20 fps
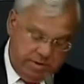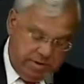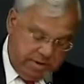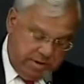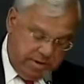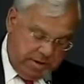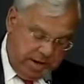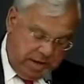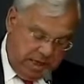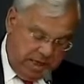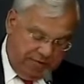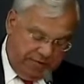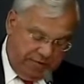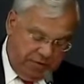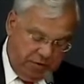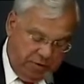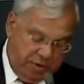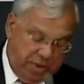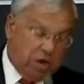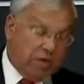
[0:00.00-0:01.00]
Look
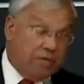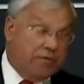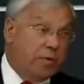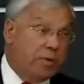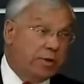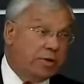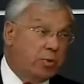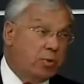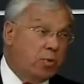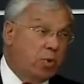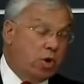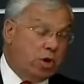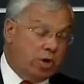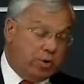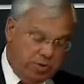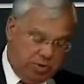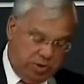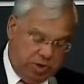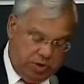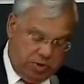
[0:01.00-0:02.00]
forward to working
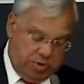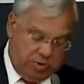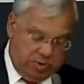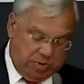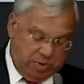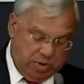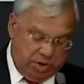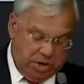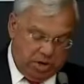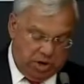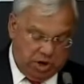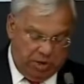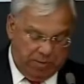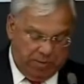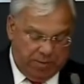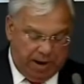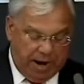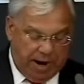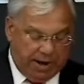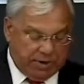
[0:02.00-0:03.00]
with you, your
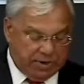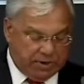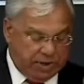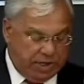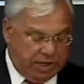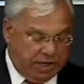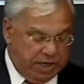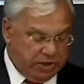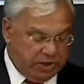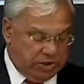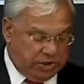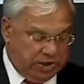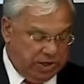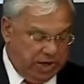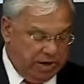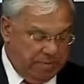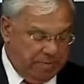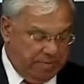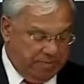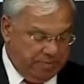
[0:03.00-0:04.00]
partners, in the years to
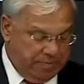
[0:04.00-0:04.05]
come.